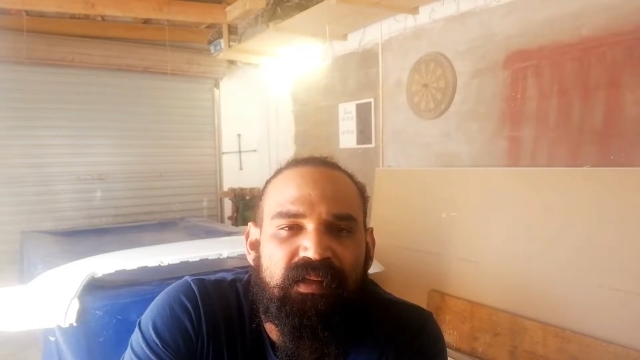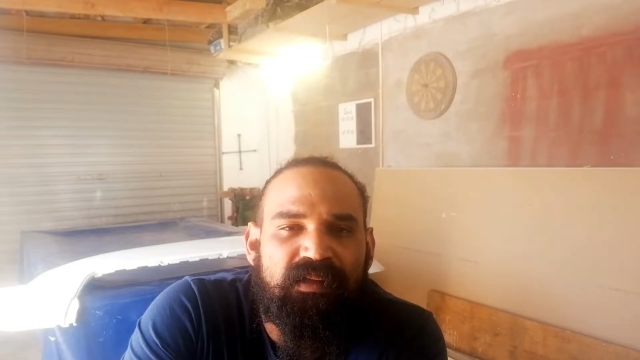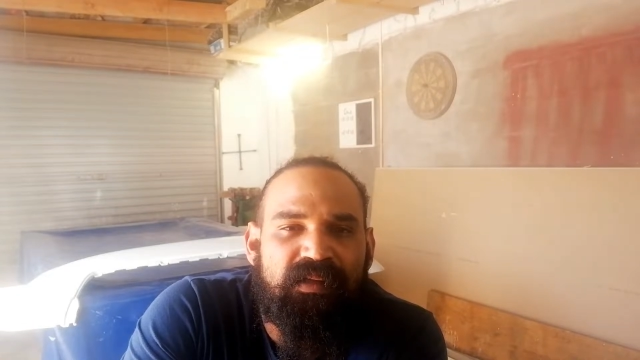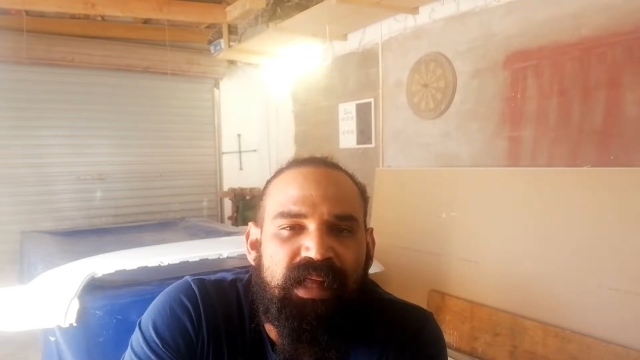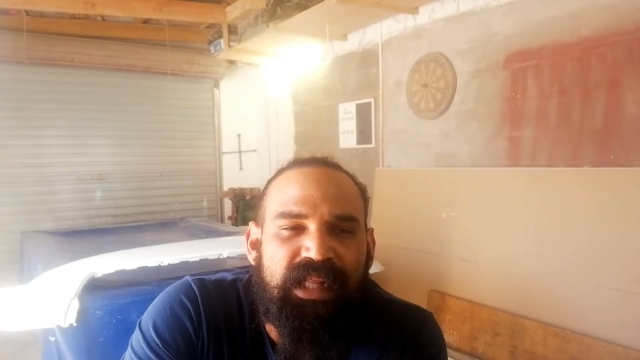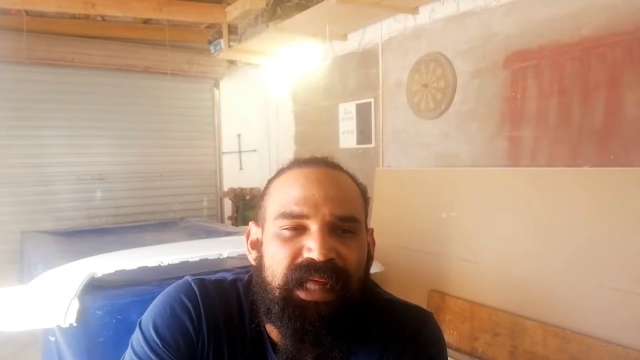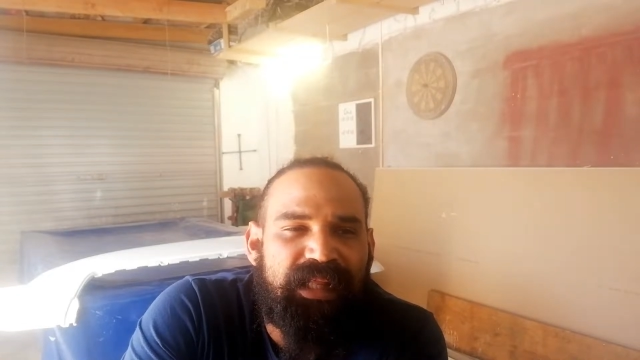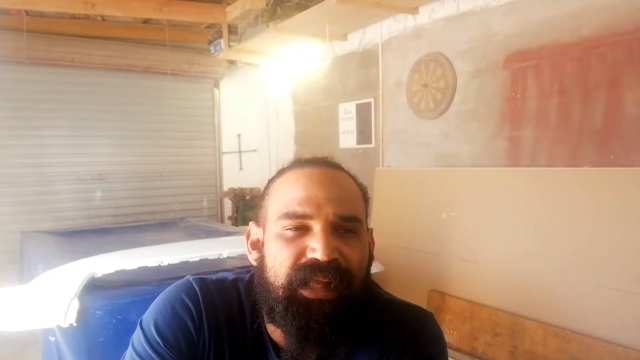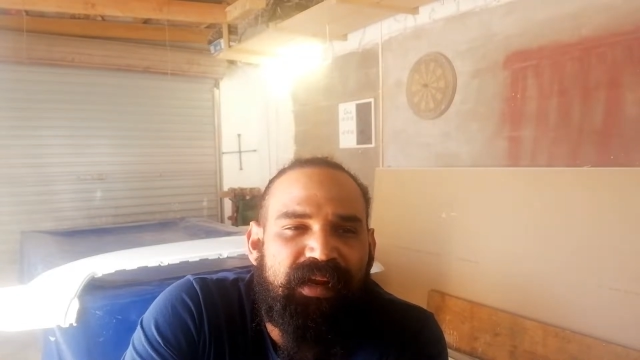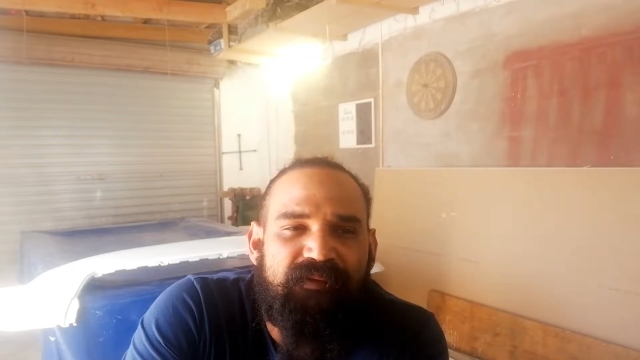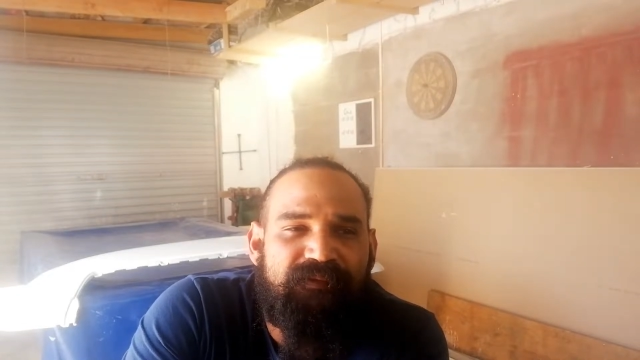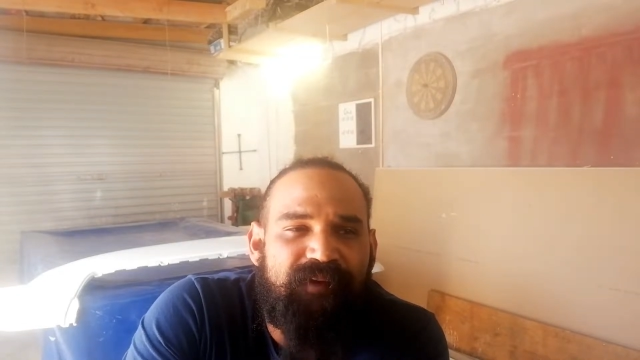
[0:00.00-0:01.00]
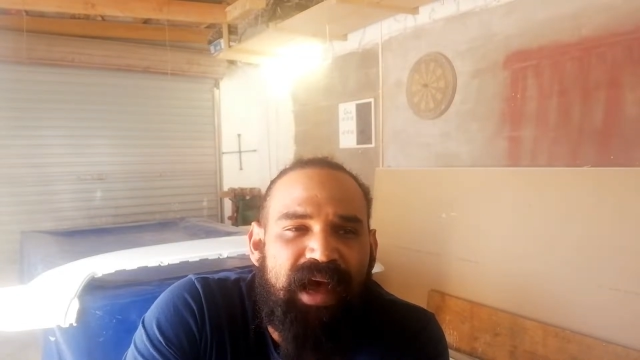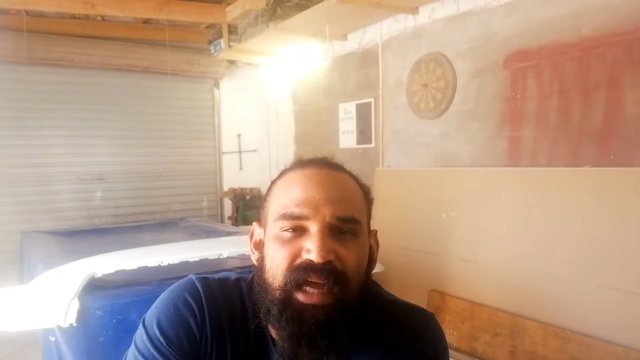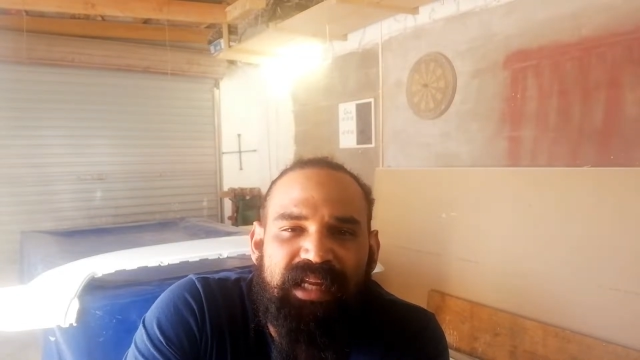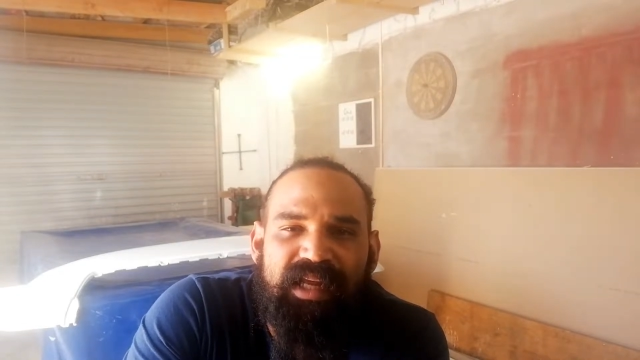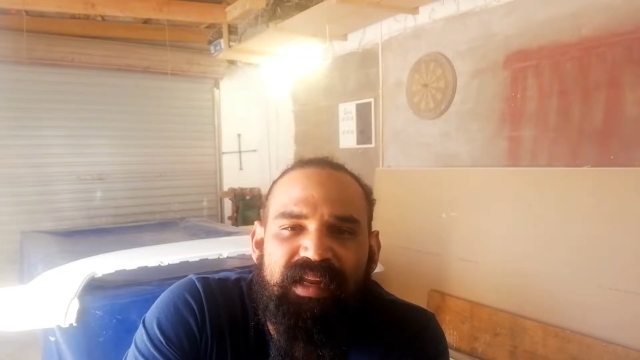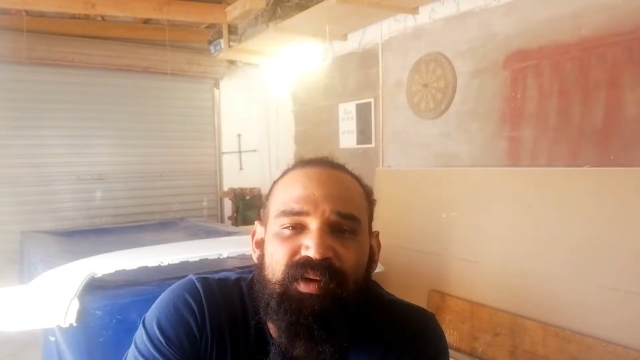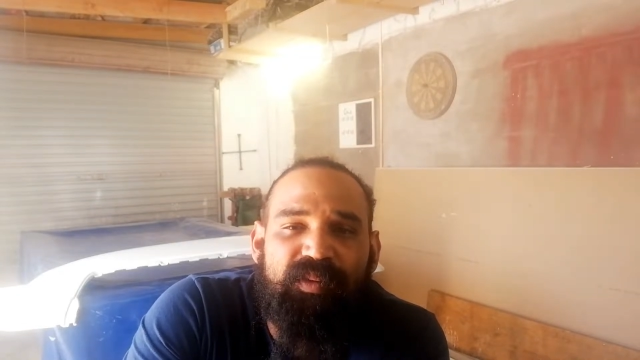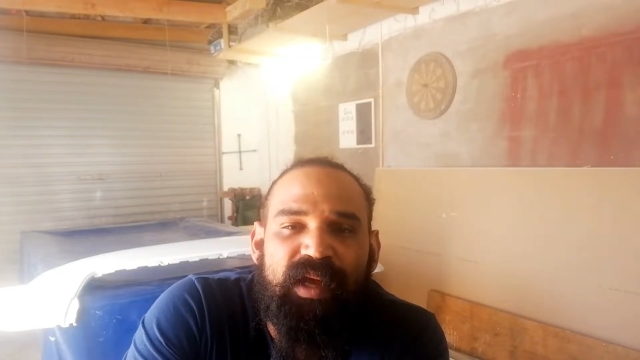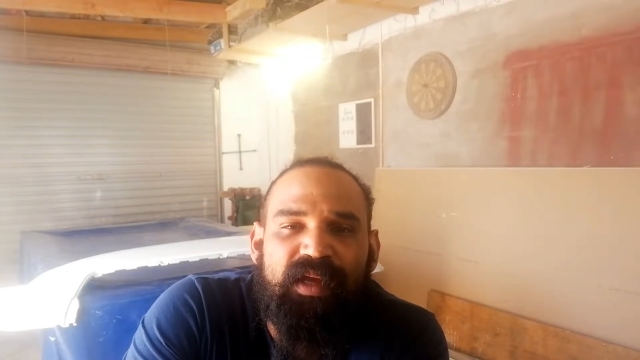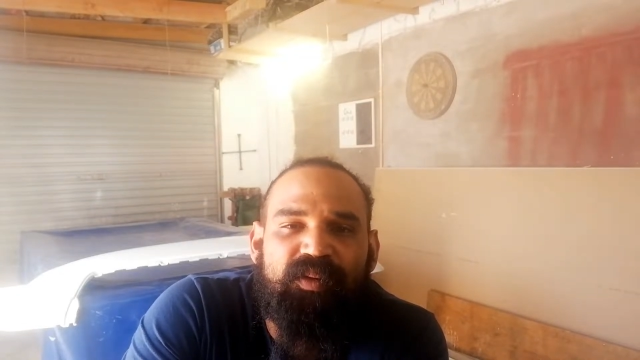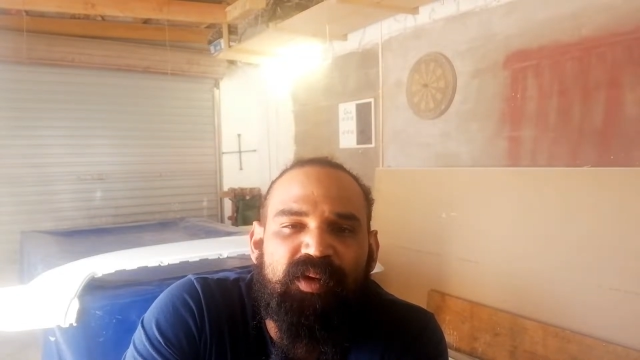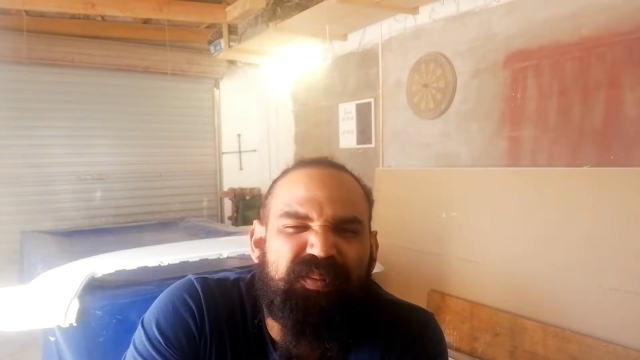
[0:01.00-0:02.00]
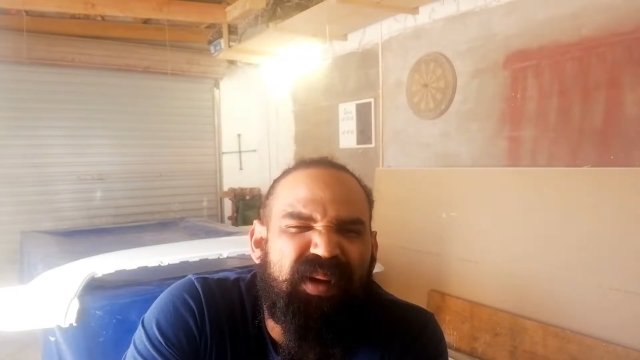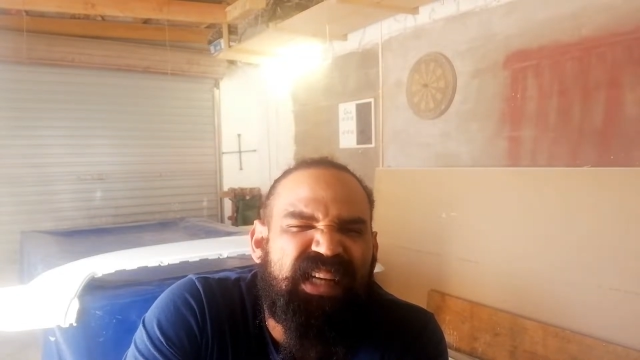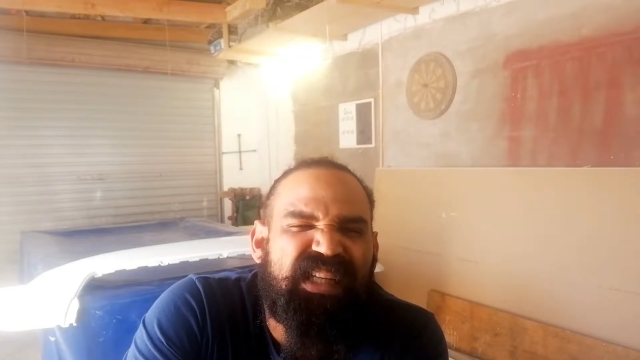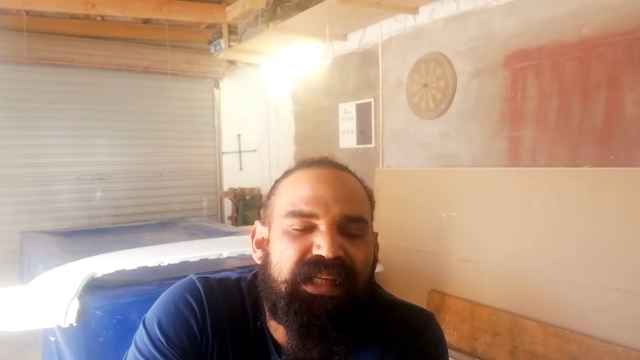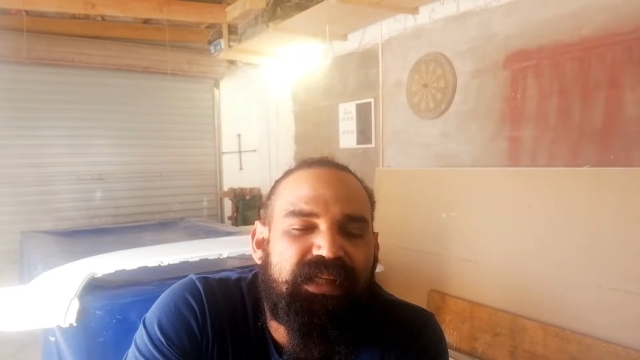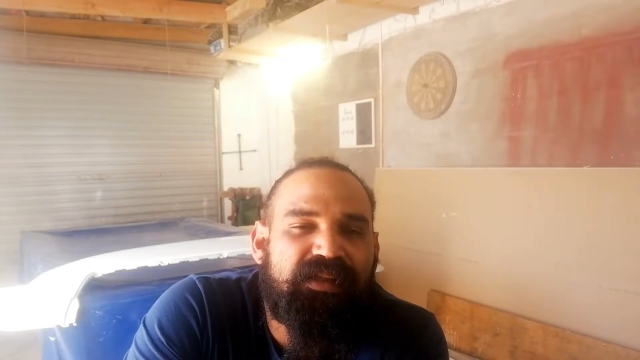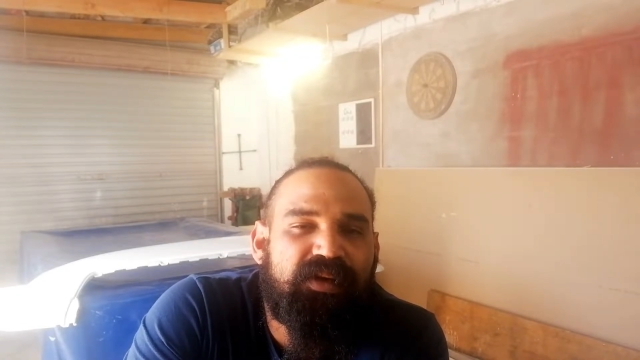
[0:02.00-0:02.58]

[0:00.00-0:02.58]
that I didn't find anywhere. It was basically,